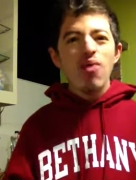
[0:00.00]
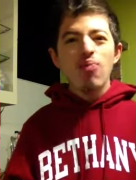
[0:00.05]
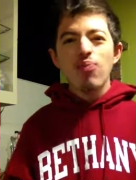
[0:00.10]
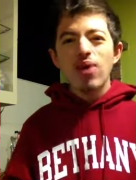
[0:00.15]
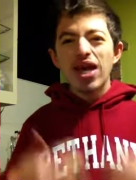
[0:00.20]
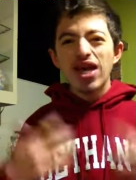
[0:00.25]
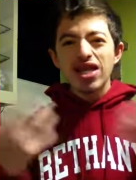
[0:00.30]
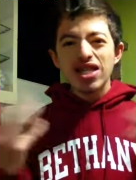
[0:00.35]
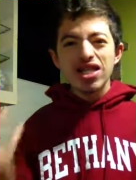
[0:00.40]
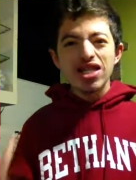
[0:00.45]

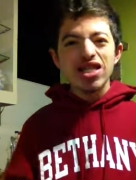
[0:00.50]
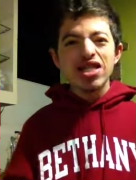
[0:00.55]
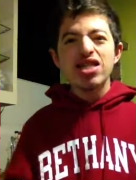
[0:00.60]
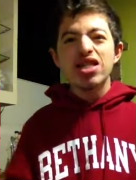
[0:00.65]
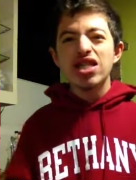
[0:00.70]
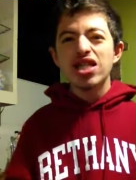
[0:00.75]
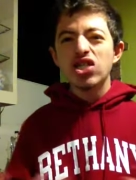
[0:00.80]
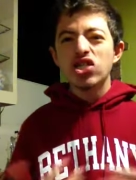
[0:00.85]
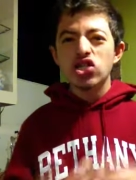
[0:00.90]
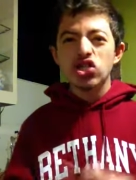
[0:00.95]

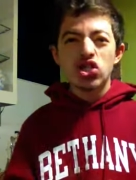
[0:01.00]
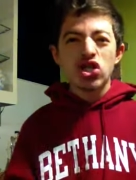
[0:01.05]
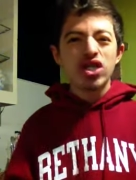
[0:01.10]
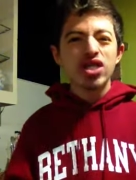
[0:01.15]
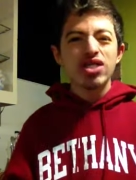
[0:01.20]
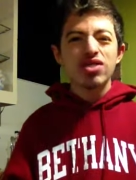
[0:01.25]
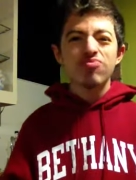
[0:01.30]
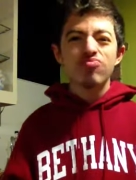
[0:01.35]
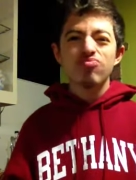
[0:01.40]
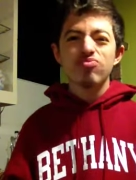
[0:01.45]
basically
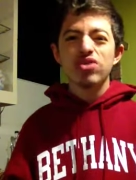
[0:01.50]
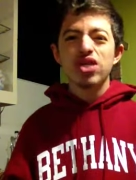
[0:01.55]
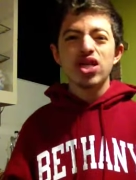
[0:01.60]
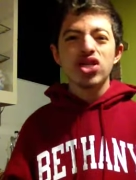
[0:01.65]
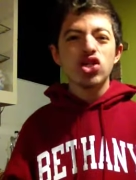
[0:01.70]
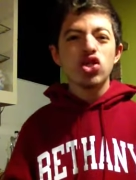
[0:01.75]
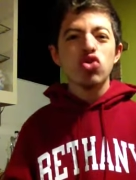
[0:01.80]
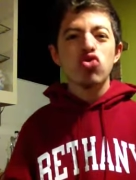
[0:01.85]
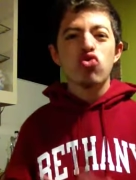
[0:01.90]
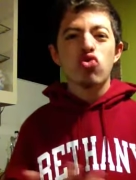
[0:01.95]
just
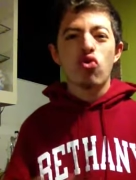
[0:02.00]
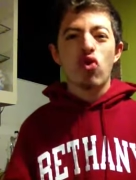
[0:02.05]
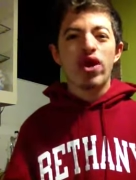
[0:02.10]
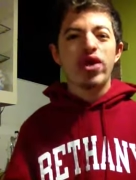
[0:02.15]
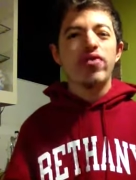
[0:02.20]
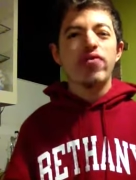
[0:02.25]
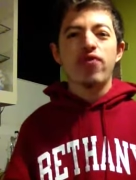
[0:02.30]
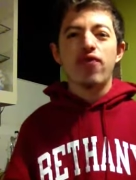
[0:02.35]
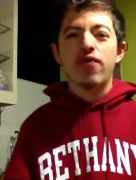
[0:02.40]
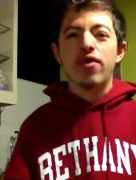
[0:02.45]
such a
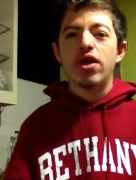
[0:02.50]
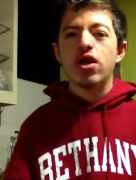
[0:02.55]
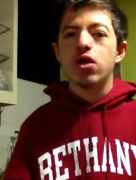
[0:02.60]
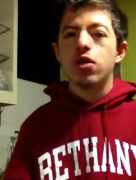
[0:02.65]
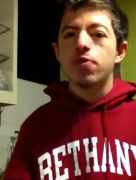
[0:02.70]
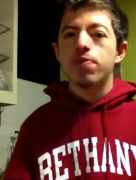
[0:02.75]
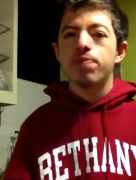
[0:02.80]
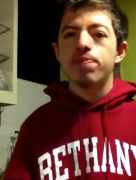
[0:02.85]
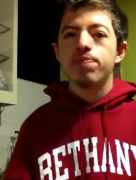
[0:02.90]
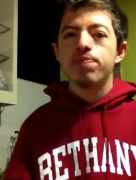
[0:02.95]
great
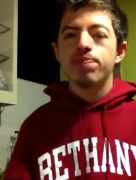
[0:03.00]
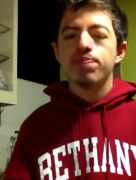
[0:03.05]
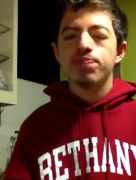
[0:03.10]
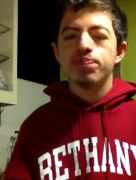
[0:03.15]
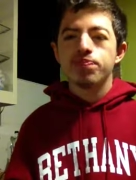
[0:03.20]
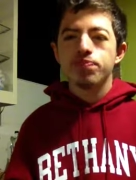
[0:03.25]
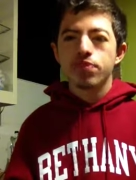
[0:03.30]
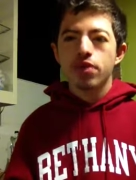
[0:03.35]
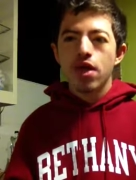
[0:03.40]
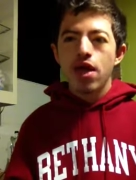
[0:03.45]
film
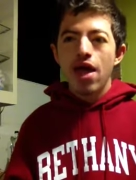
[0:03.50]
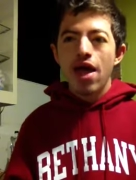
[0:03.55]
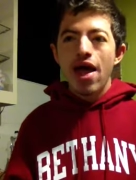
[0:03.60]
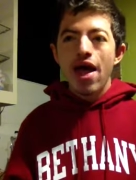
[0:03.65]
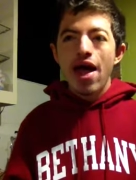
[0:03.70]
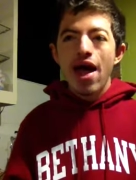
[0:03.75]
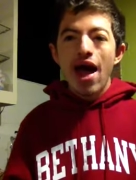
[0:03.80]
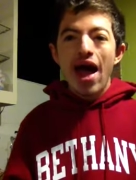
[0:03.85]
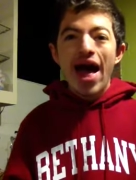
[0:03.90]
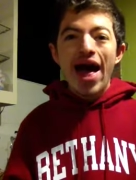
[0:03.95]

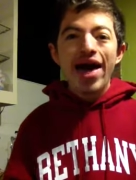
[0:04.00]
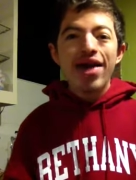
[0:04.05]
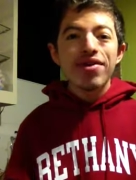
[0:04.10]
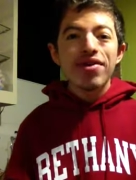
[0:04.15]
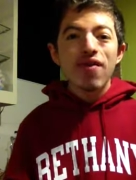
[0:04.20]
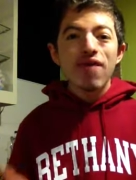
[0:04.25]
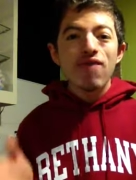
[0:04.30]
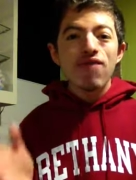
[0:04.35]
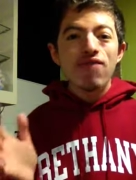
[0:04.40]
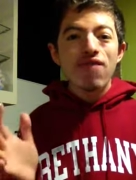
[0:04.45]

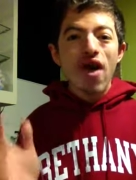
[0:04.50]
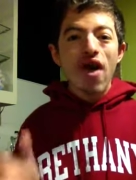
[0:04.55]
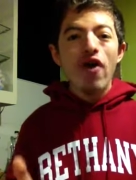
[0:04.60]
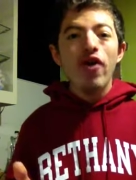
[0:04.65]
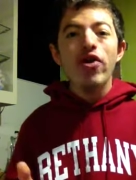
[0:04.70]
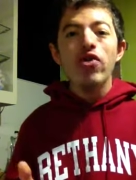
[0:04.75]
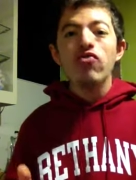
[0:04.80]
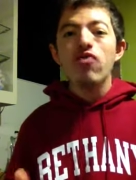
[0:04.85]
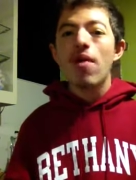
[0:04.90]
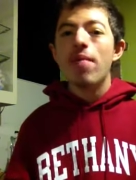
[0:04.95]
and
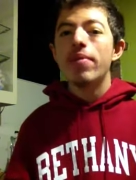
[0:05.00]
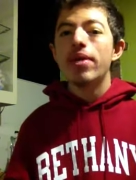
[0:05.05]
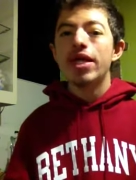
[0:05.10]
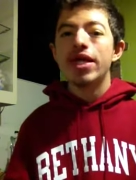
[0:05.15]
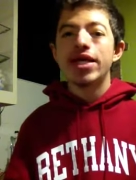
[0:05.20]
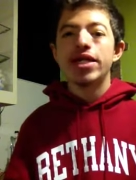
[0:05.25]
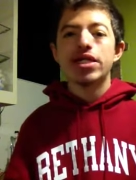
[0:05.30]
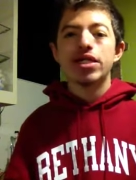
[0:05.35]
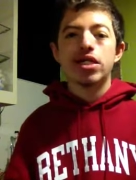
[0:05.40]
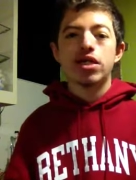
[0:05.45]
very
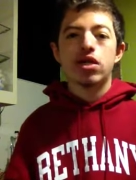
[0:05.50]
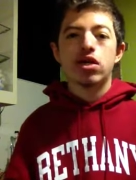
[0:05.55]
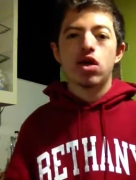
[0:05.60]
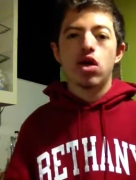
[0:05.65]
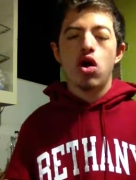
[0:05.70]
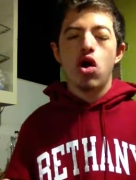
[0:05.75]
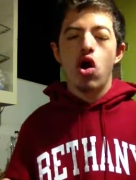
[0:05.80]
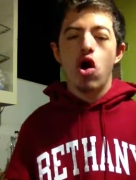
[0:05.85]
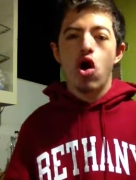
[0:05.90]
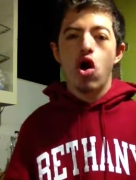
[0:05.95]
reminiscent
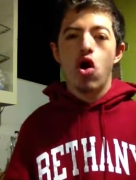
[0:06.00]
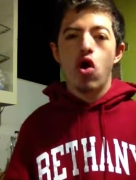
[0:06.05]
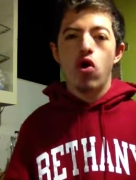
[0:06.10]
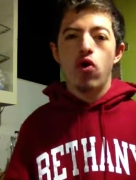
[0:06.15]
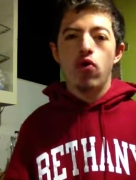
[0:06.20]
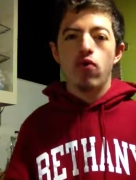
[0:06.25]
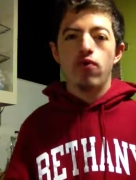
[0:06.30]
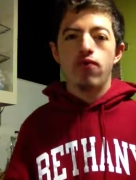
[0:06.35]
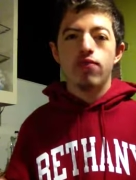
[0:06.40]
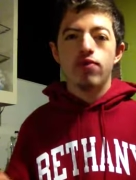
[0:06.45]

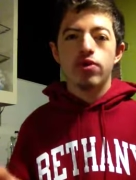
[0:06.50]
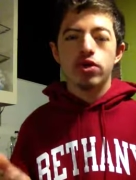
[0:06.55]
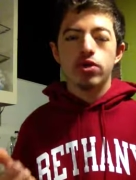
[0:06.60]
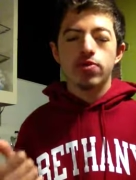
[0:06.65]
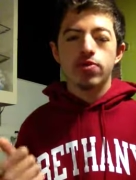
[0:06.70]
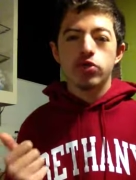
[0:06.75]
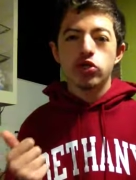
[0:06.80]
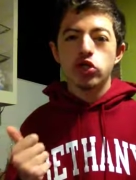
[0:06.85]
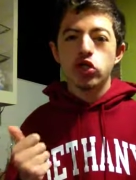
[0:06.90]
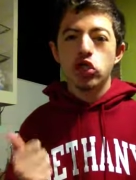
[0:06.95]
of
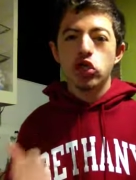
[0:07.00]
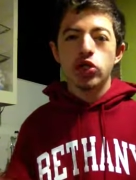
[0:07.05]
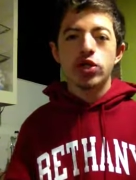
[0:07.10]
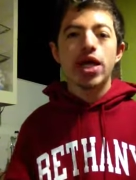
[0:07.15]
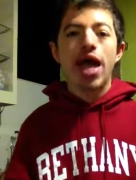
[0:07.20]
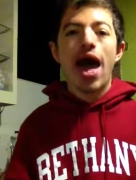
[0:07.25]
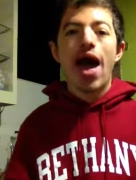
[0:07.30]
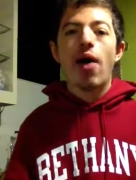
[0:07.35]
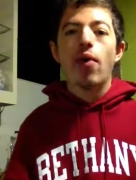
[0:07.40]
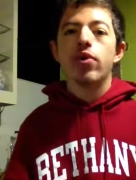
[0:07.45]
Two
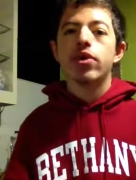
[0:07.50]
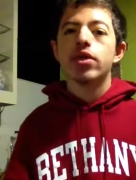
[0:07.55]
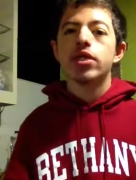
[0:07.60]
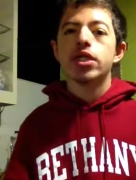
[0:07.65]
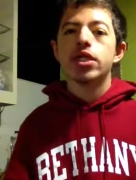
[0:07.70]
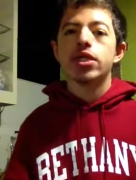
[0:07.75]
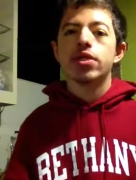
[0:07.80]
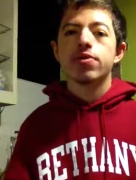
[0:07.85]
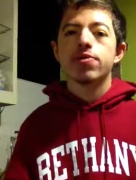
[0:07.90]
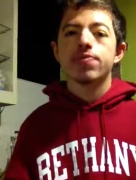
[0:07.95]

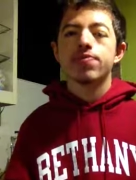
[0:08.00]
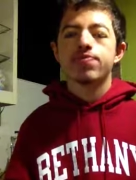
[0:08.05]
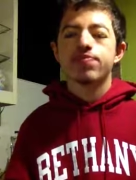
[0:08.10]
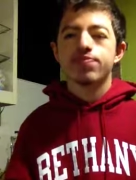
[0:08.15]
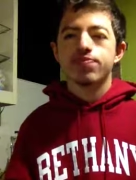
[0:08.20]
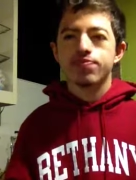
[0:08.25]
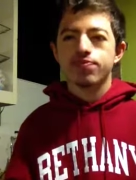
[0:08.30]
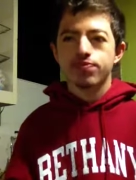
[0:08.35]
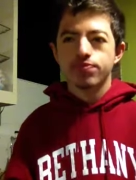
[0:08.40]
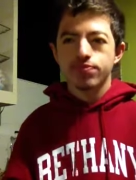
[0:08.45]
Towers.
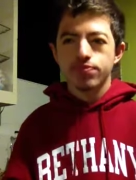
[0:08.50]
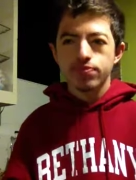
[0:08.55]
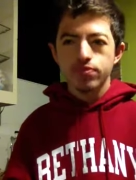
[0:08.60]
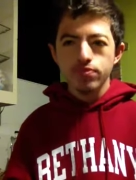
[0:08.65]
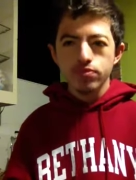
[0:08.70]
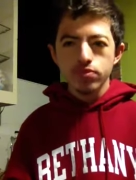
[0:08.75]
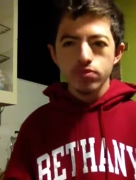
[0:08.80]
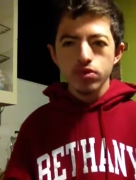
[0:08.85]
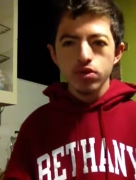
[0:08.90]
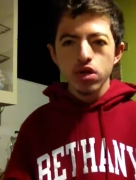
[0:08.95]

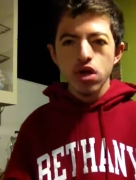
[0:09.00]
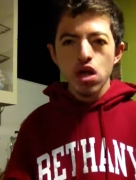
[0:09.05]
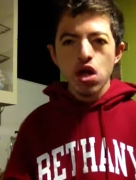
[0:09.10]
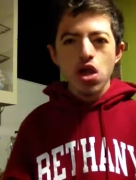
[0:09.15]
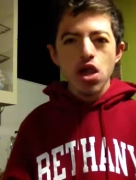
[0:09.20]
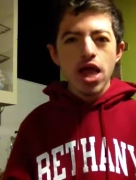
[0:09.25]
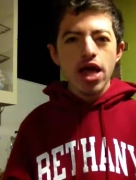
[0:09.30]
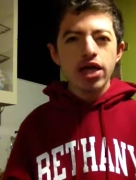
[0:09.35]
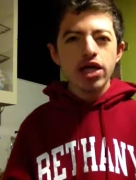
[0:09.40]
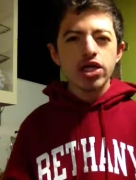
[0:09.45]

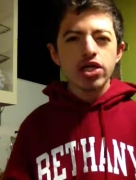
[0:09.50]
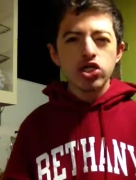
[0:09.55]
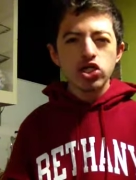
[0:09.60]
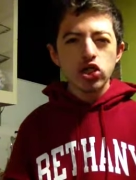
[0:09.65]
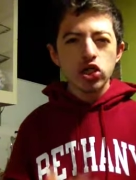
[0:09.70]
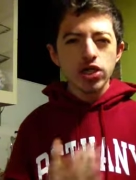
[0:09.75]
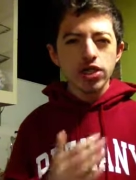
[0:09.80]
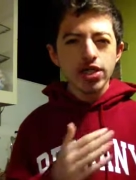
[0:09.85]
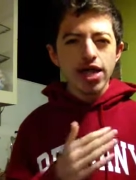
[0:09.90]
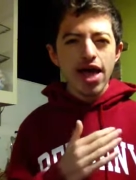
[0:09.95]
Like it's
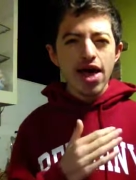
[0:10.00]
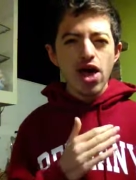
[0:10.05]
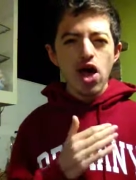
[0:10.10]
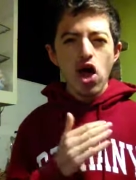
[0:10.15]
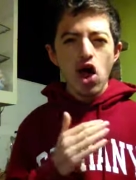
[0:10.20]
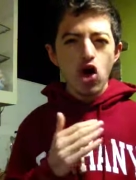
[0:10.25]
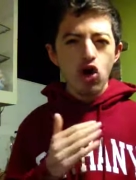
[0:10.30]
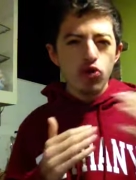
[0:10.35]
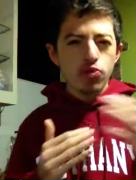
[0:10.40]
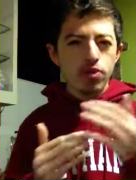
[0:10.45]
just that
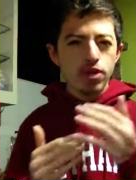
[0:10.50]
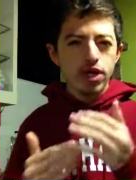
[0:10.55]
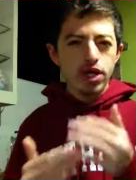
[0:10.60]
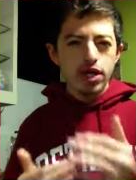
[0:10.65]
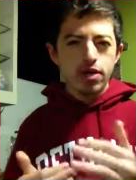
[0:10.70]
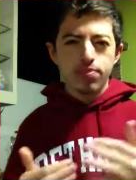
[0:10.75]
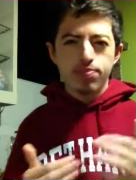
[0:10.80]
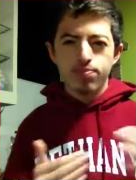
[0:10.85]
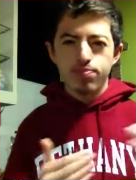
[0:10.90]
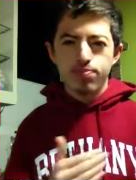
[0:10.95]

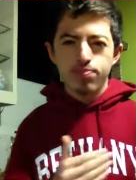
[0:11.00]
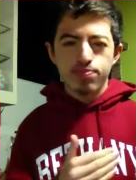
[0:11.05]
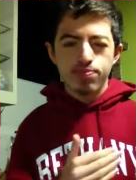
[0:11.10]
opening